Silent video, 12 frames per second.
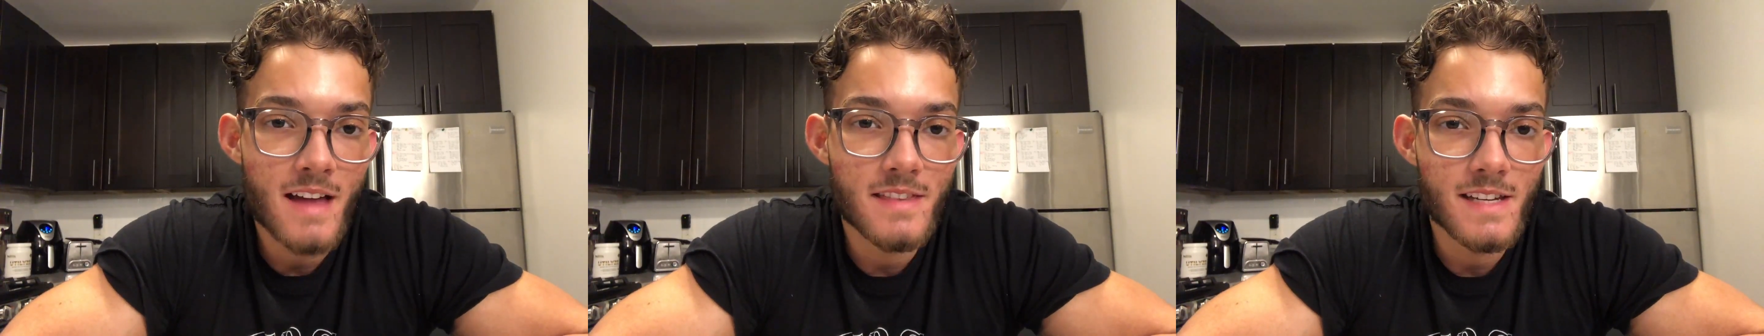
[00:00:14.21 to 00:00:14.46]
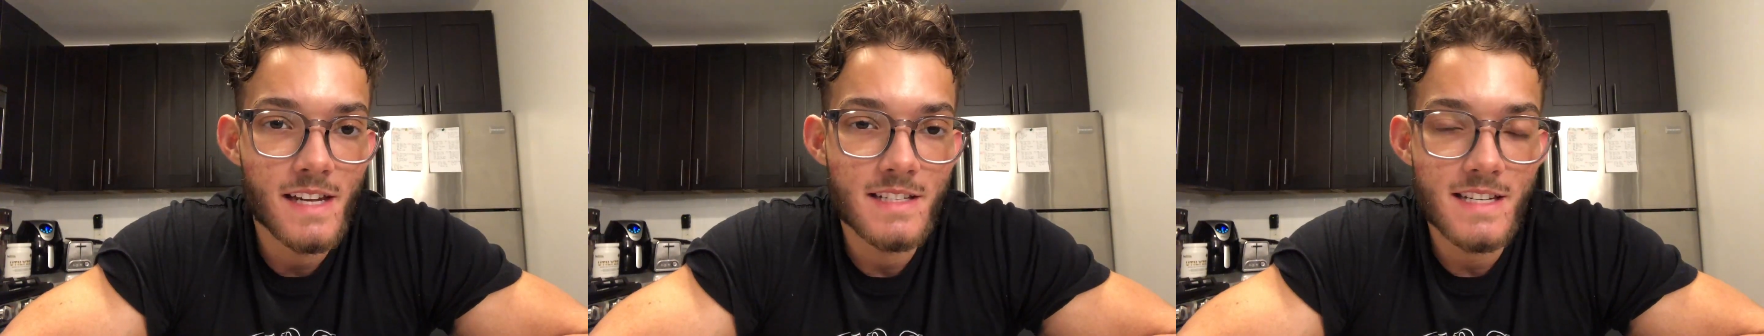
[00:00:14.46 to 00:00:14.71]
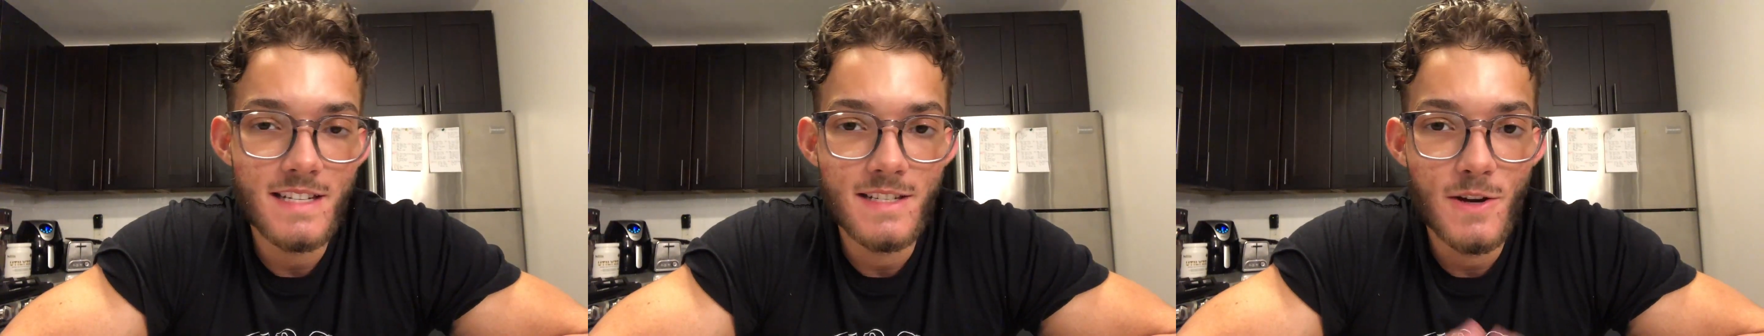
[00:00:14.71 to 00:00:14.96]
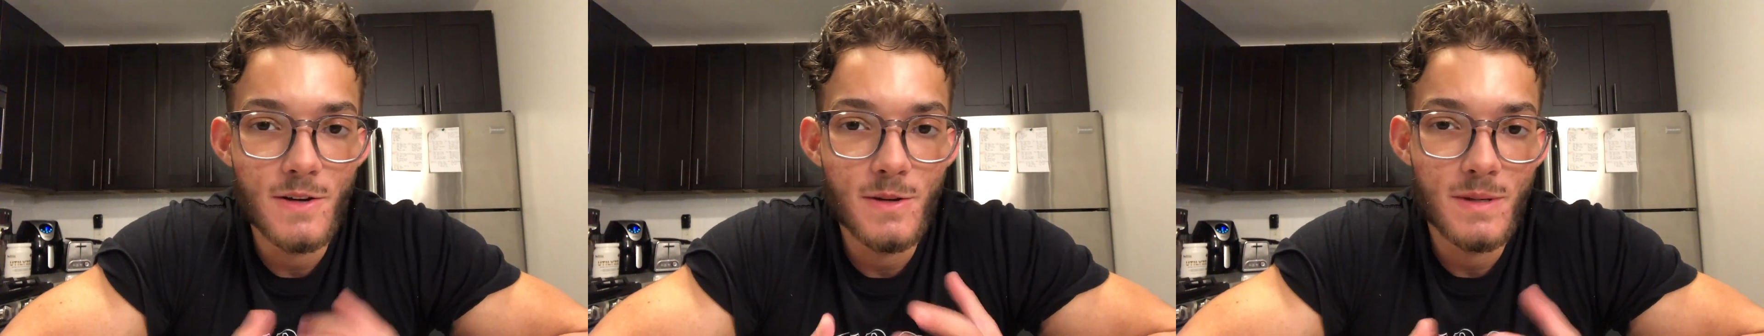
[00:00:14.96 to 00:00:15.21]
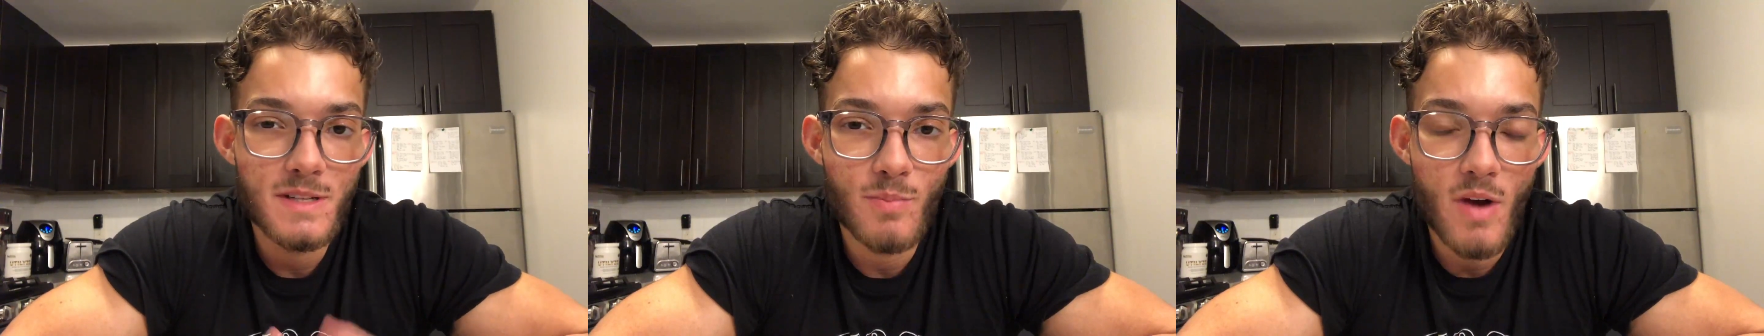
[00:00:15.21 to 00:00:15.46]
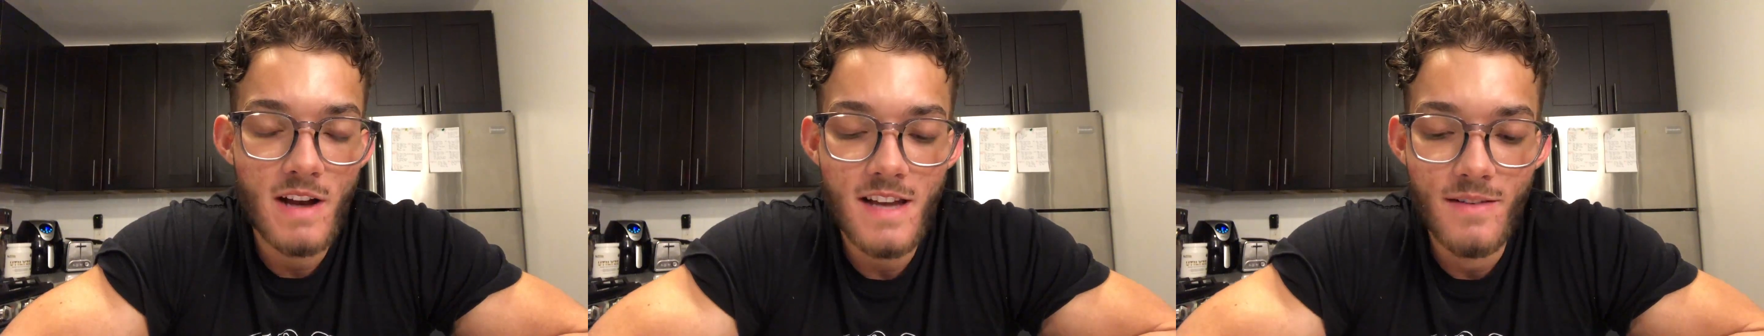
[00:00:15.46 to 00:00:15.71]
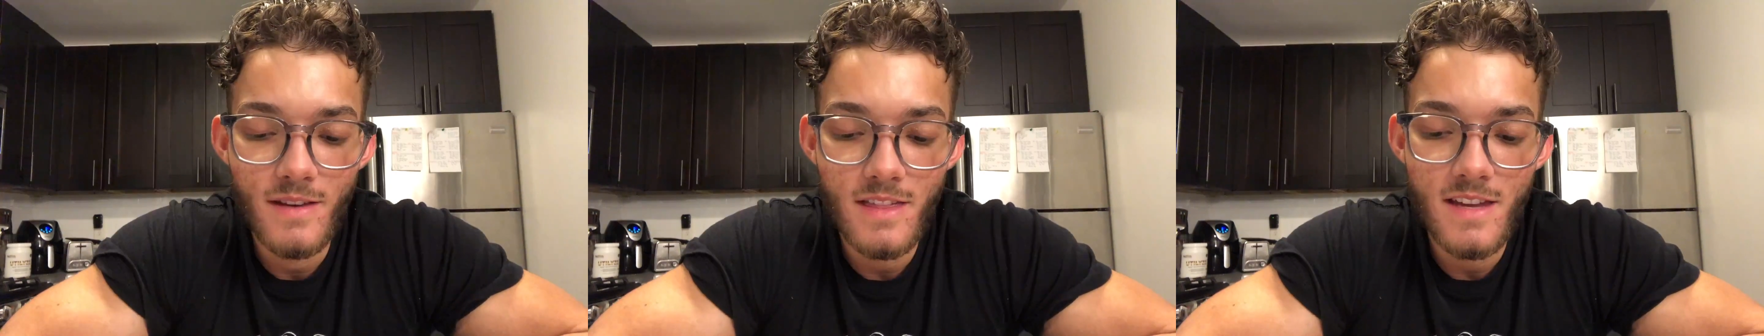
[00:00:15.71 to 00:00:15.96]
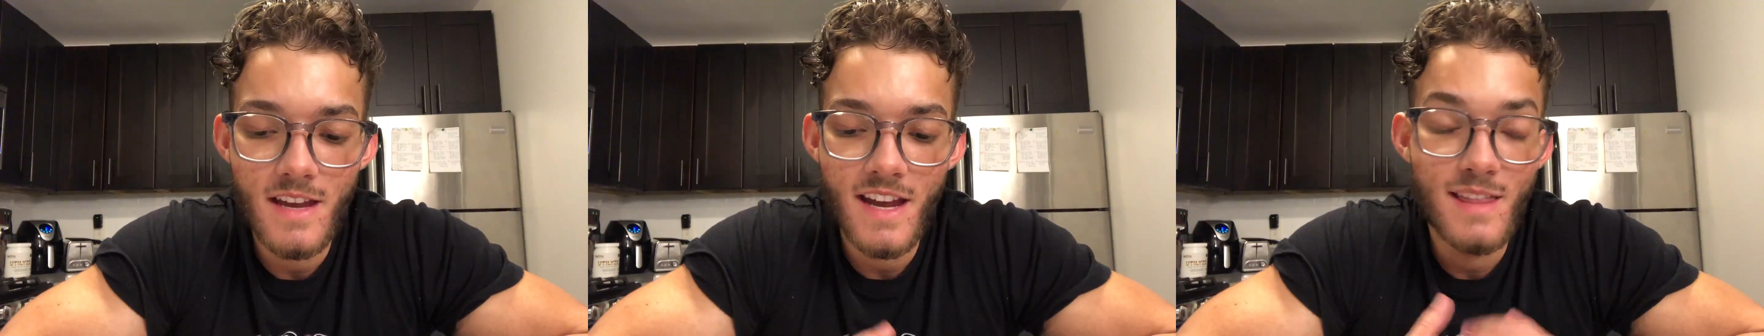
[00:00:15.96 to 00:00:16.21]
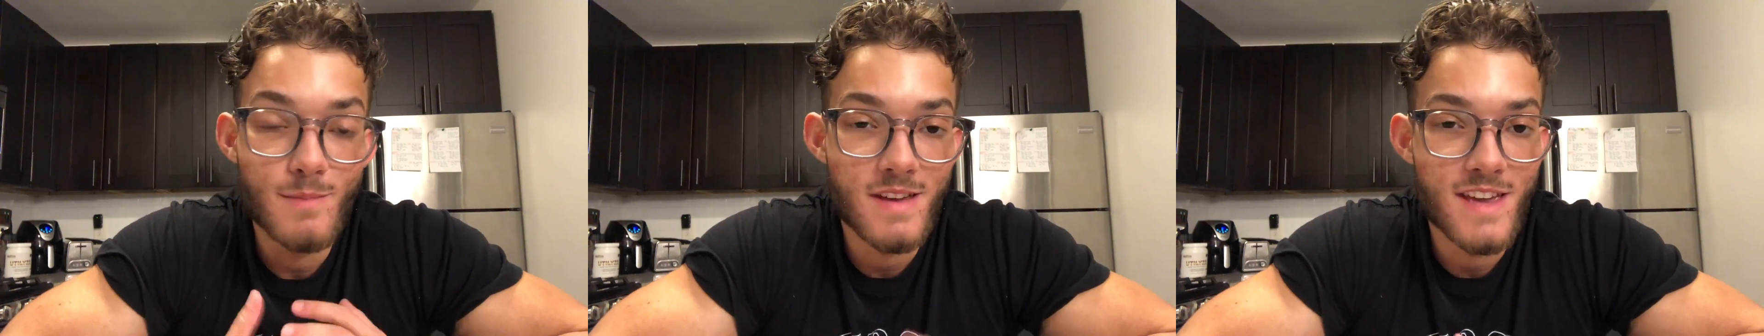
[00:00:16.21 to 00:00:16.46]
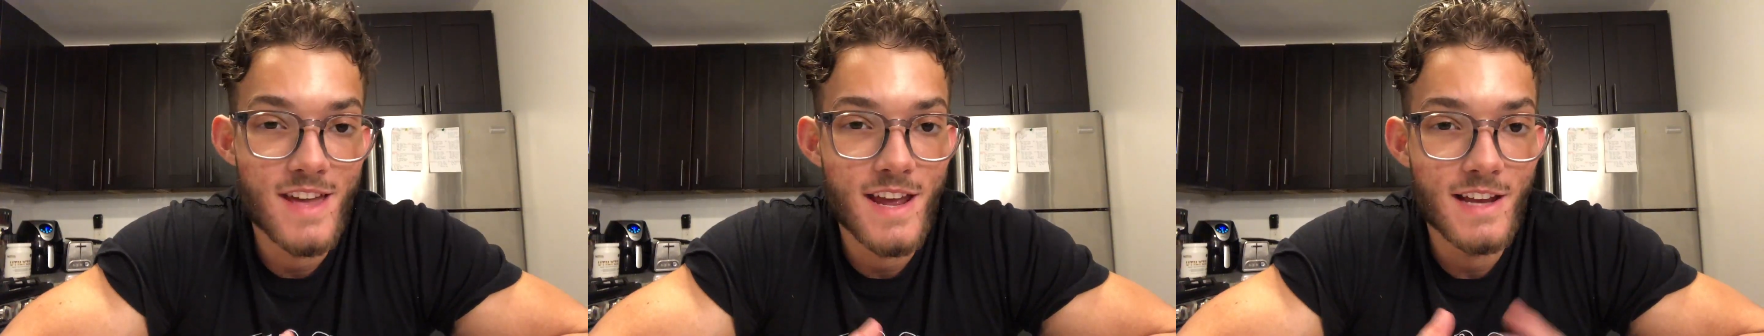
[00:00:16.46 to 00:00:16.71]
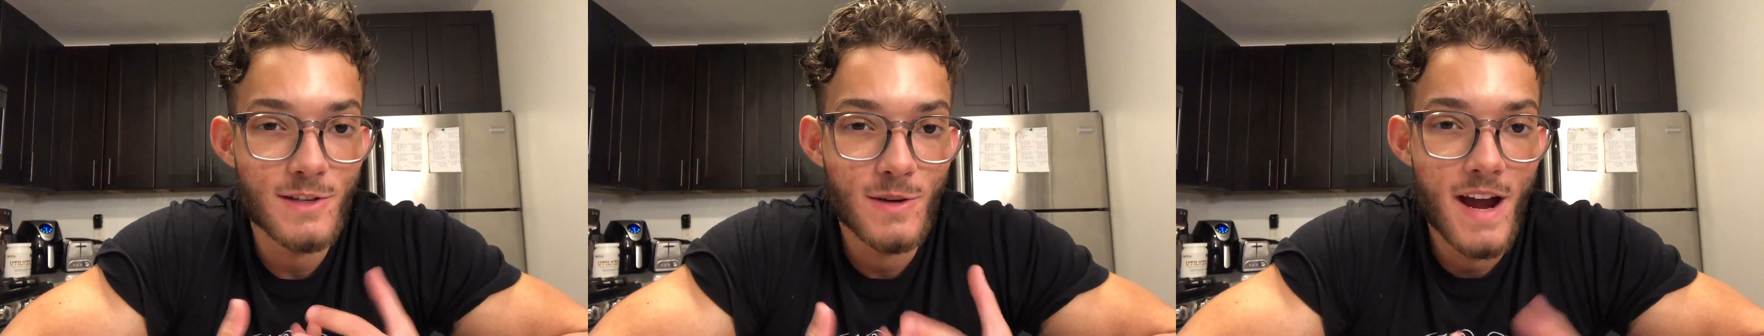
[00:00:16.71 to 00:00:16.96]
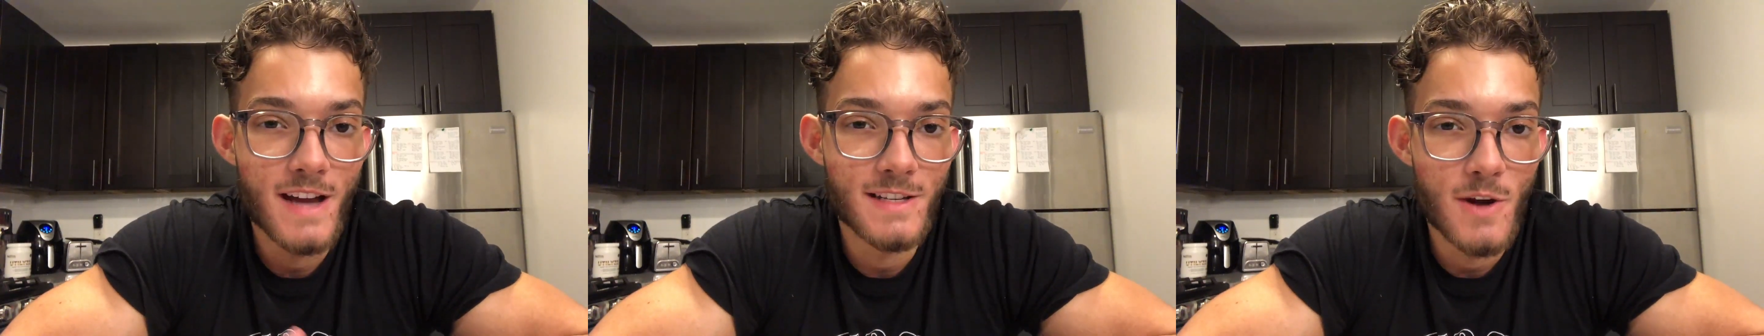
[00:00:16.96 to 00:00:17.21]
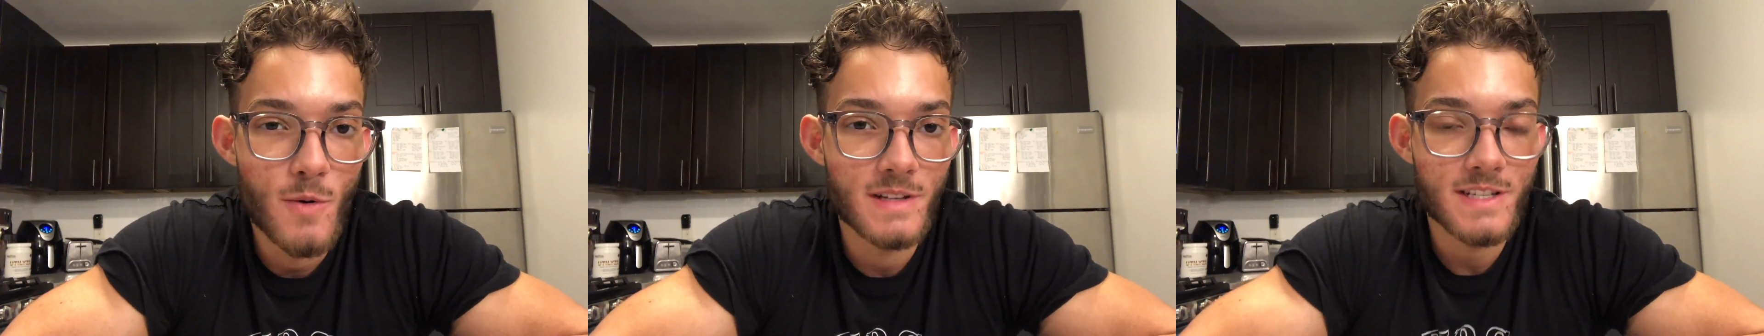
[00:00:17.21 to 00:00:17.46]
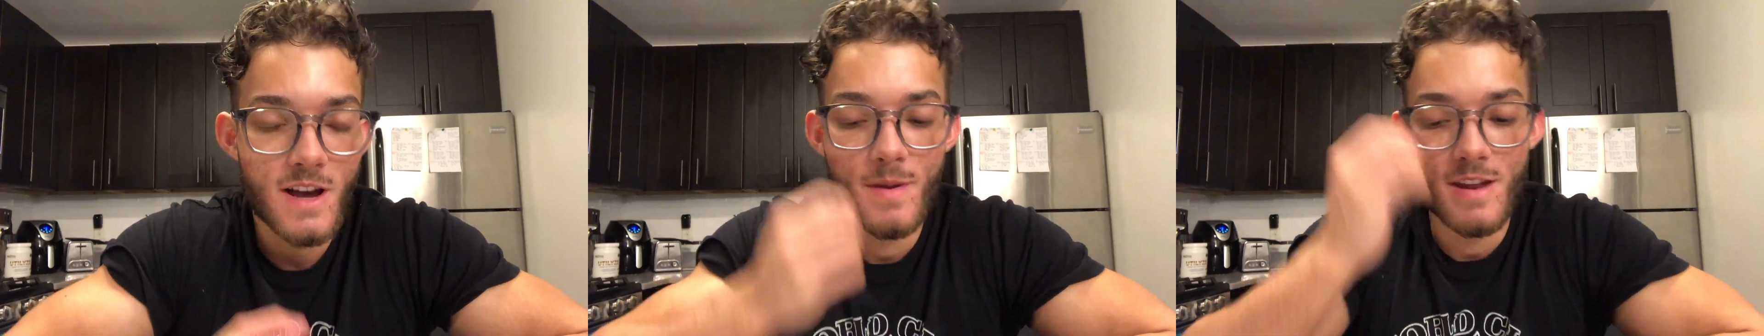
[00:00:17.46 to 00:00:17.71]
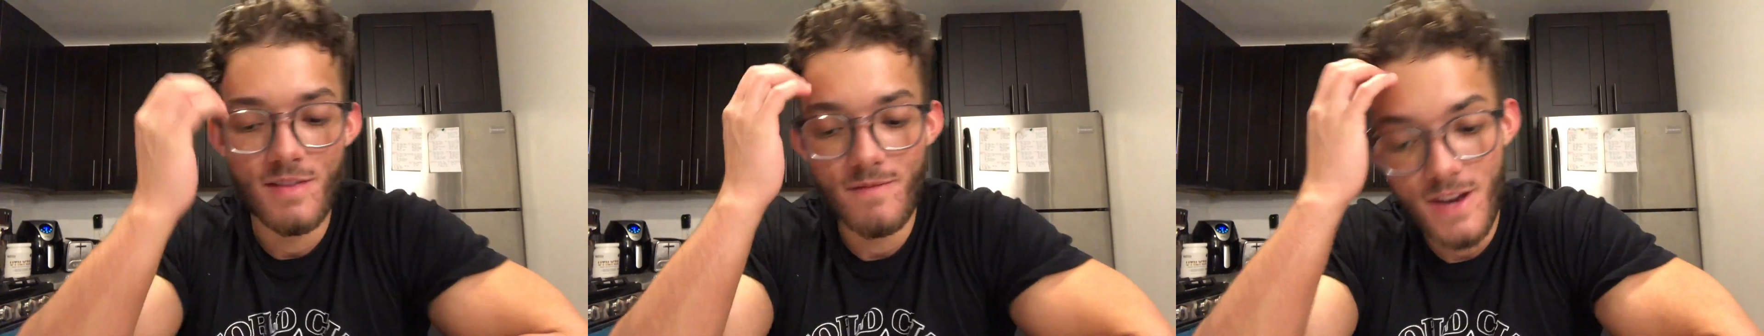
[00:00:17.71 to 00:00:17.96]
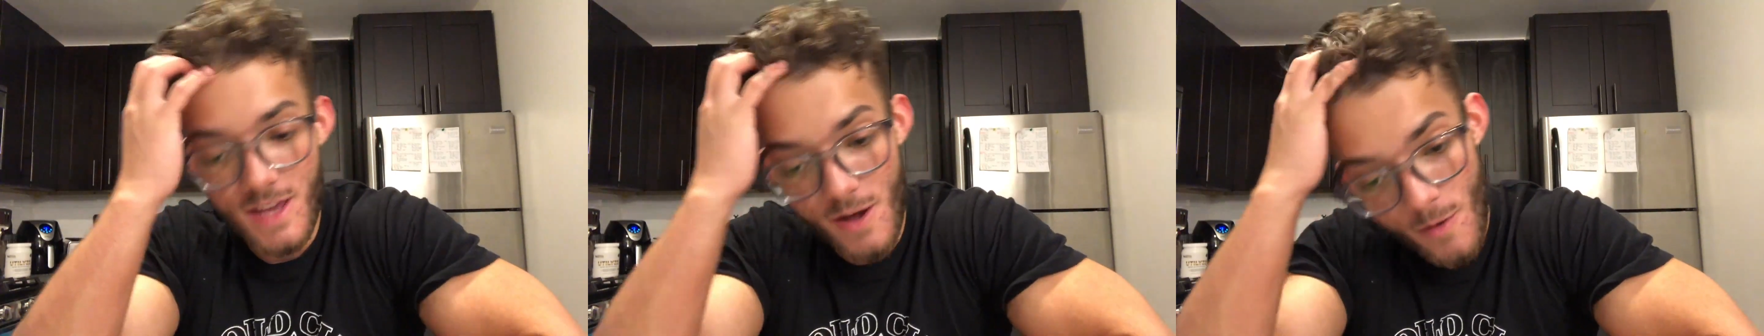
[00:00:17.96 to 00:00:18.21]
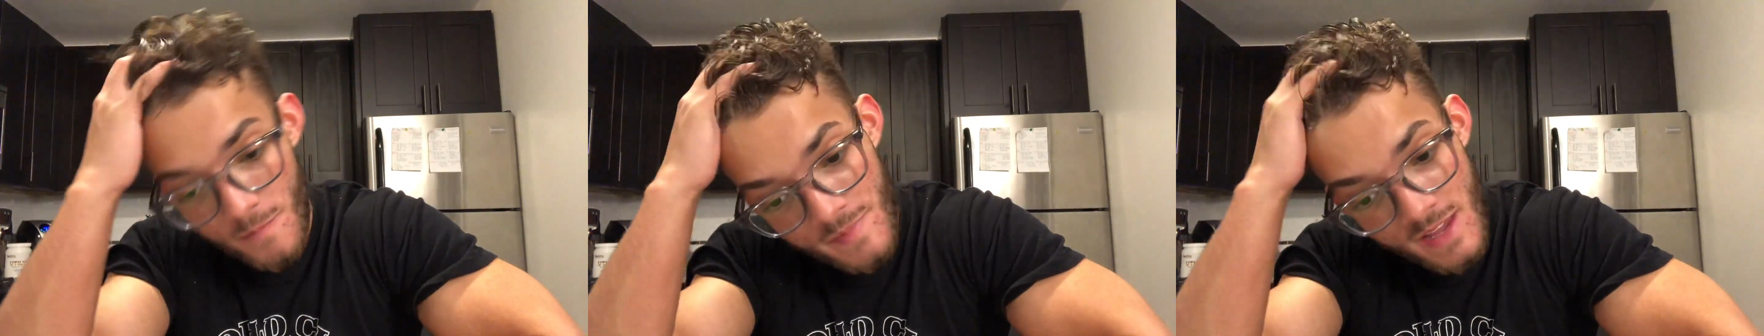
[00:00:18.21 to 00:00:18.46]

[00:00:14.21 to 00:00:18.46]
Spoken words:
think it's easier to express everything in the beginning so you guys know what's coming in the video.